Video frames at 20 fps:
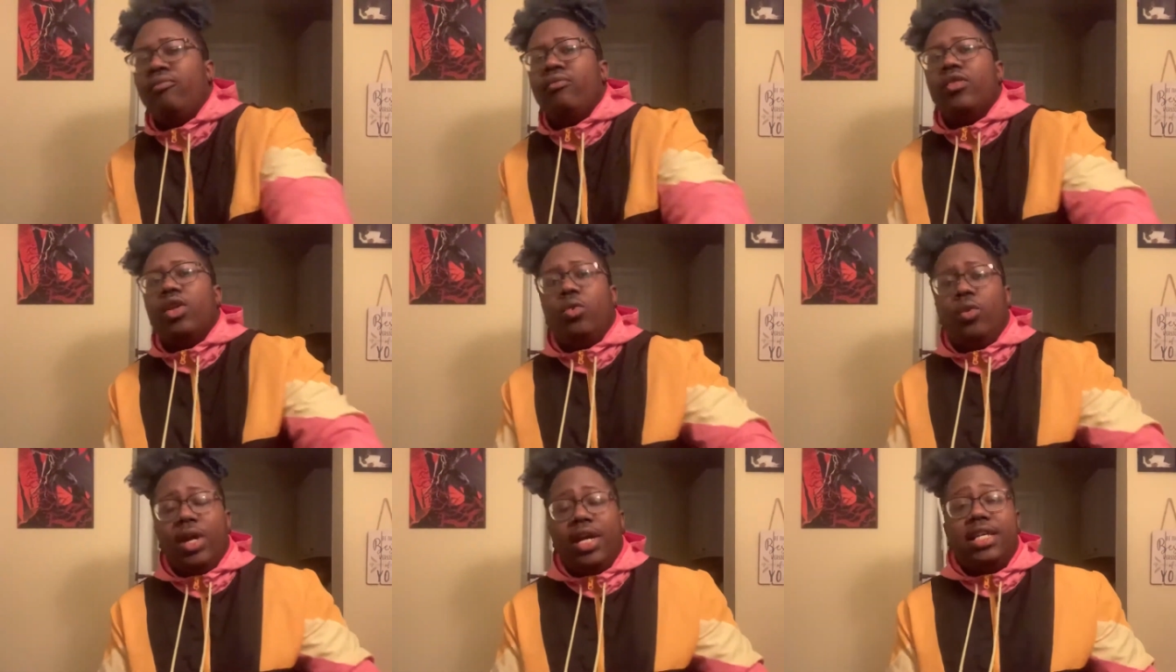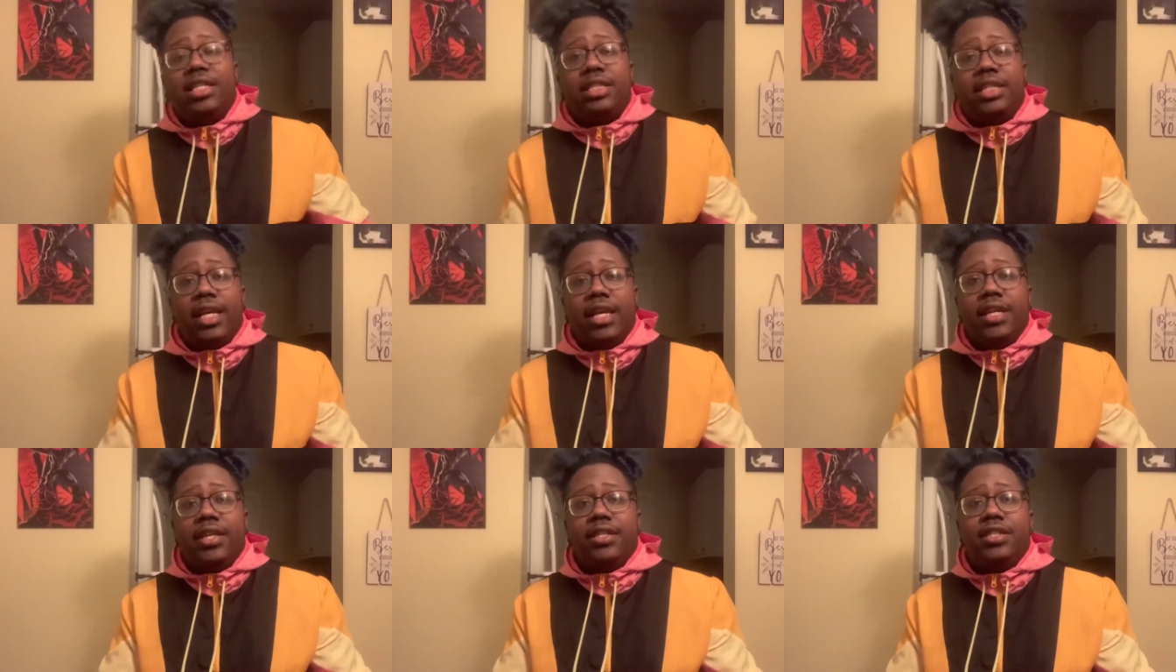Red
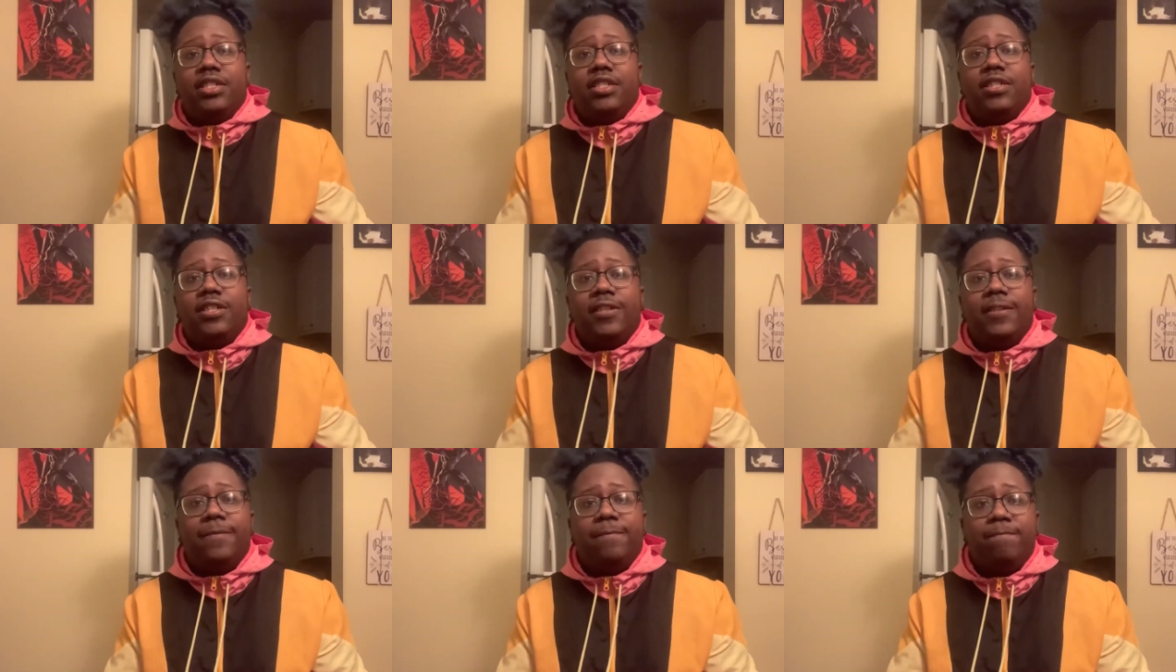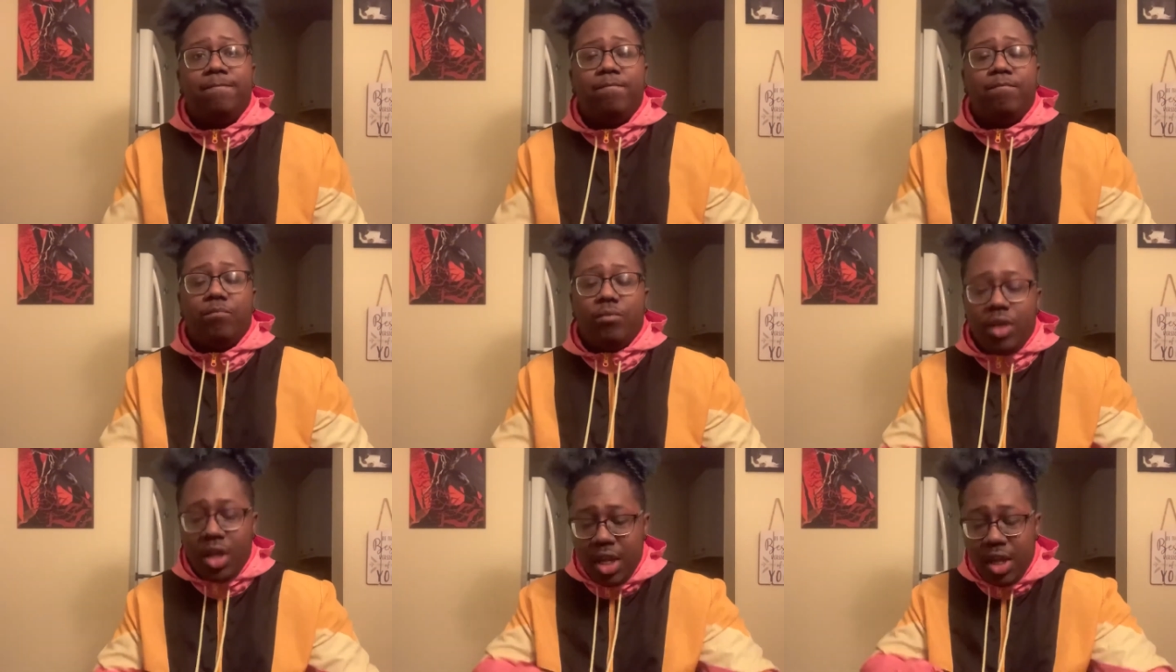steaks,
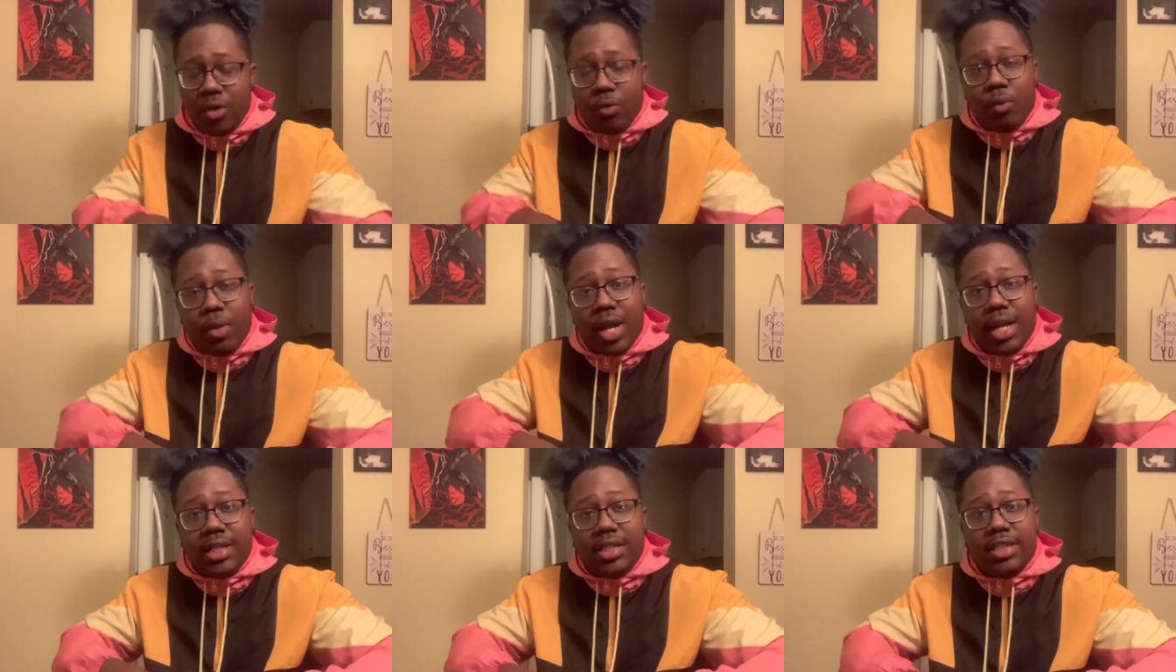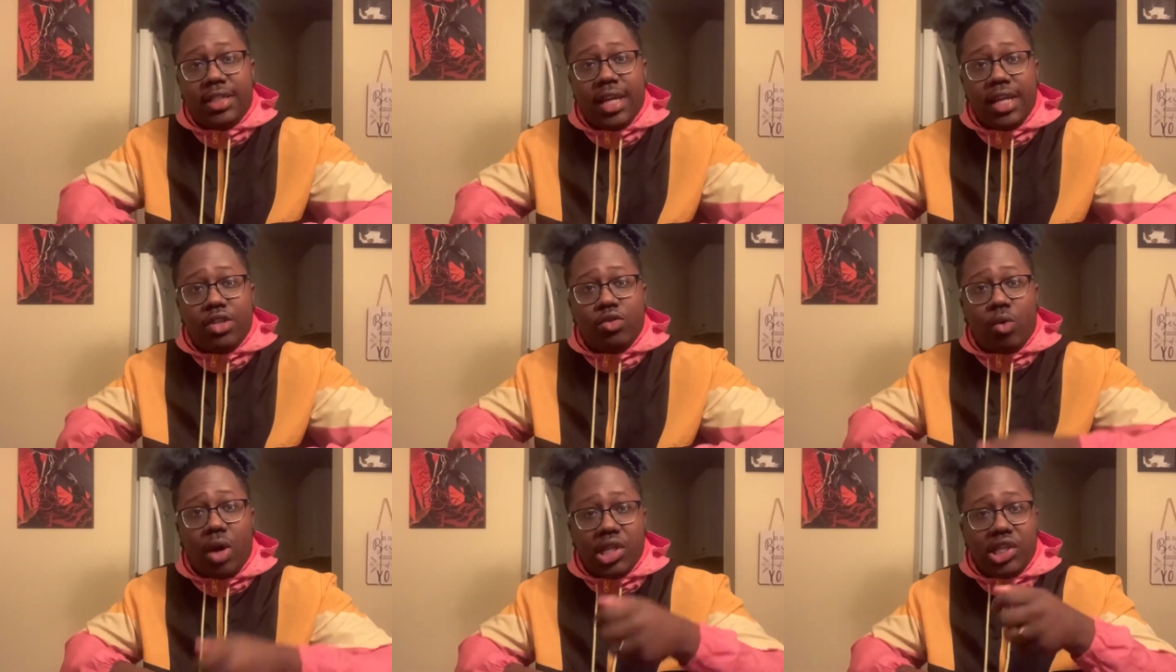eating red steaks,
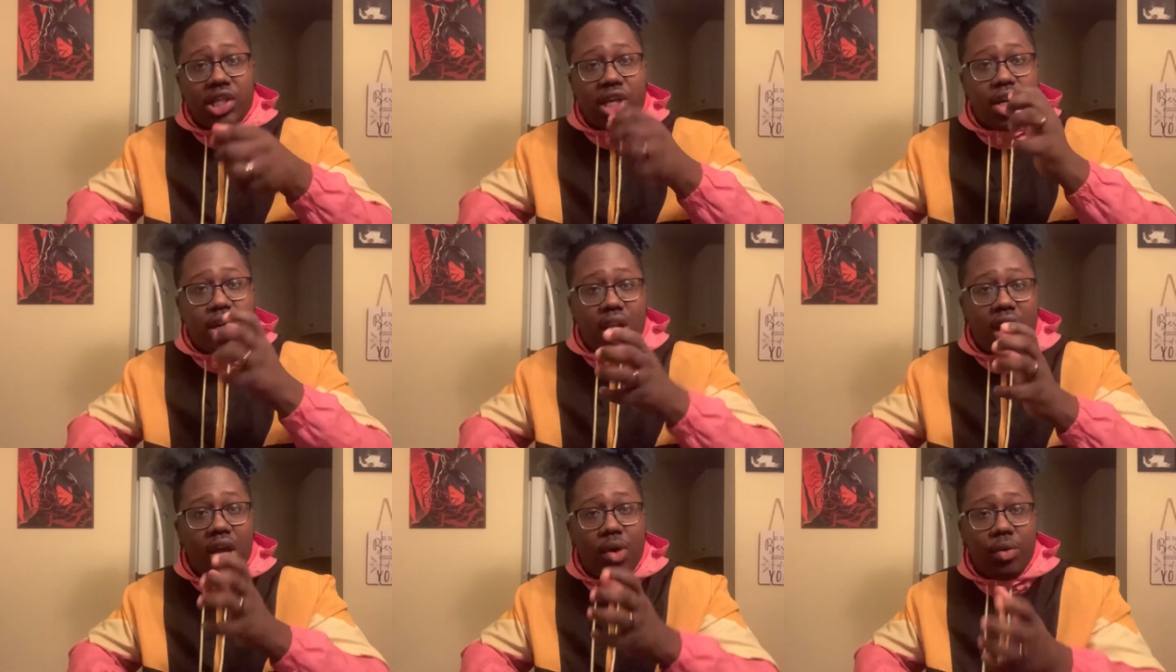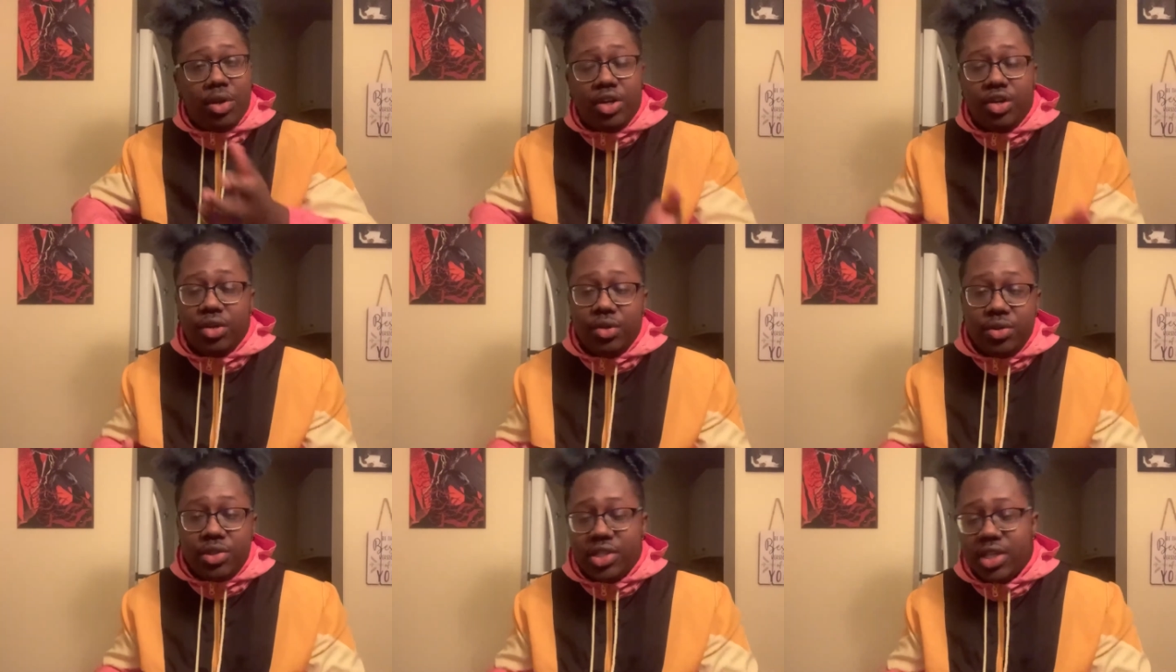washing it down with douce.